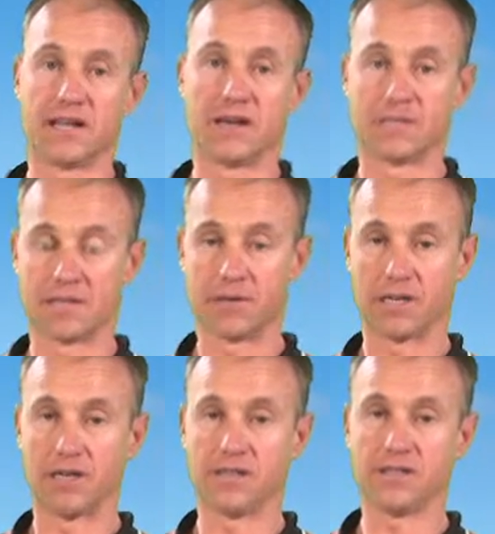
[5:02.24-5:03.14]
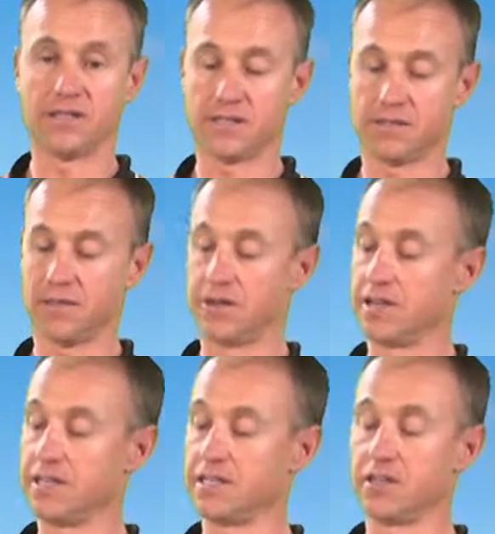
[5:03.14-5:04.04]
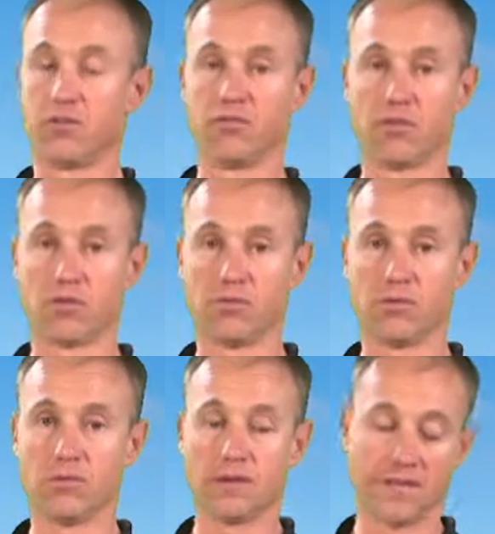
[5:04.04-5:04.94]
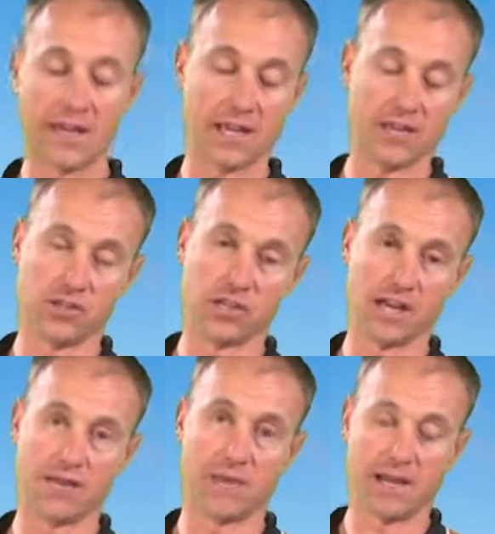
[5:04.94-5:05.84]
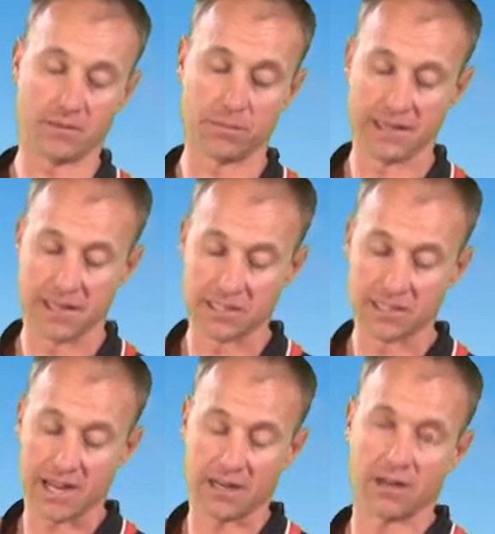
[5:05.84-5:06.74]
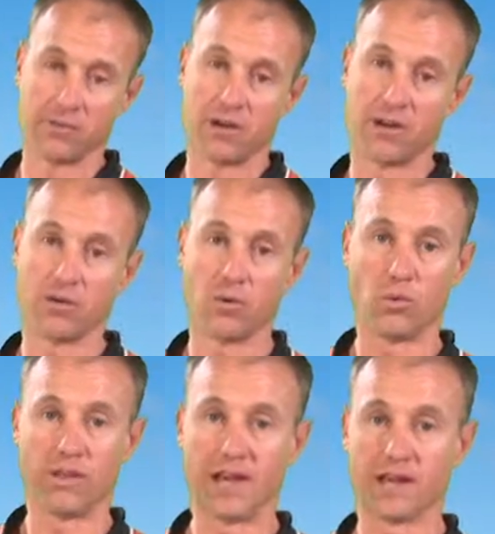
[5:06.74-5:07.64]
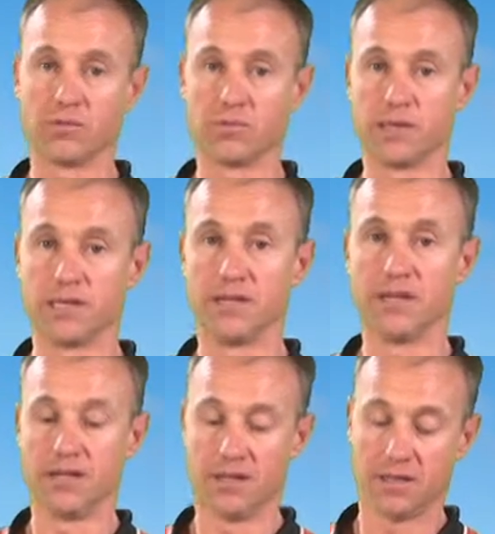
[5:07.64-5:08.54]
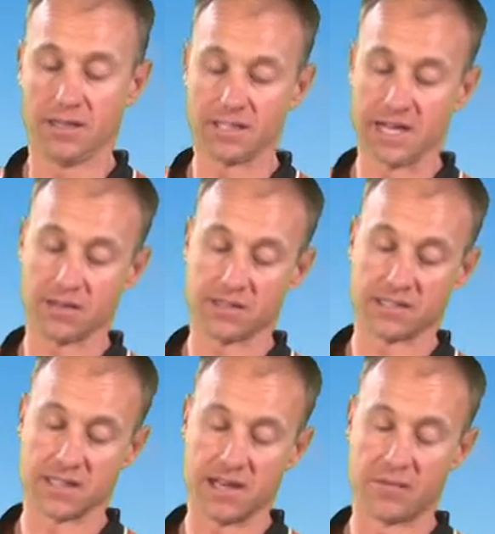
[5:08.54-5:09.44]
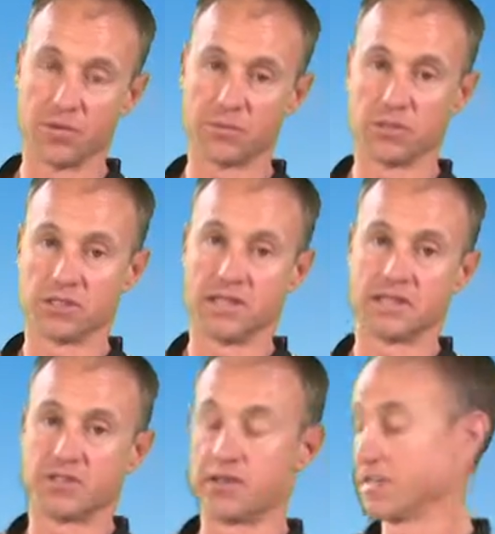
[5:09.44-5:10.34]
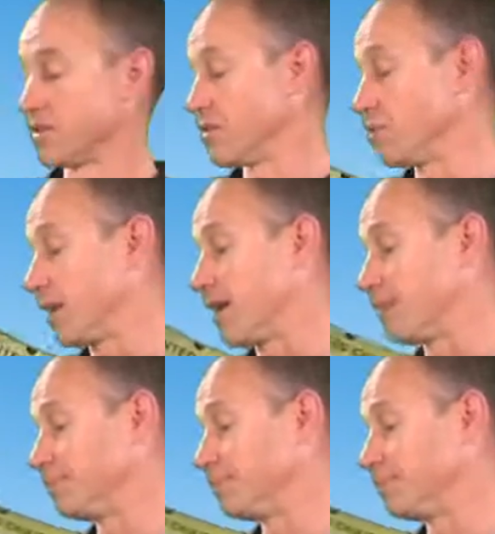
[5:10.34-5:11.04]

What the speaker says: up something like this. They're easy and affordable, and they get your chain back to being exactly right. All the angles will be exactly the same, which puts less stress on your bar.